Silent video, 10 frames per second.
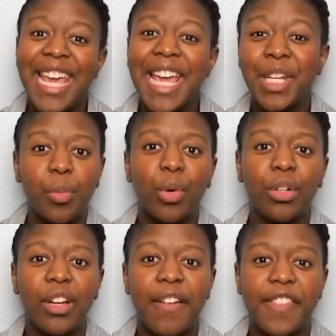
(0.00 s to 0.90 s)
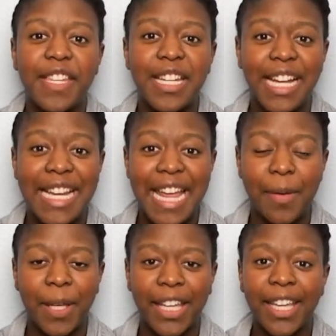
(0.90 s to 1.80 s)
And more of the
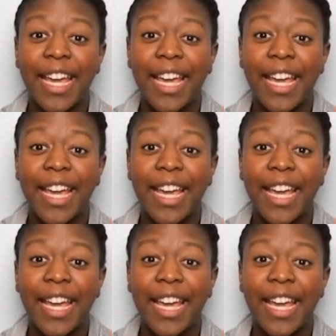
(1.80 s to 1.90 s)
dynamic.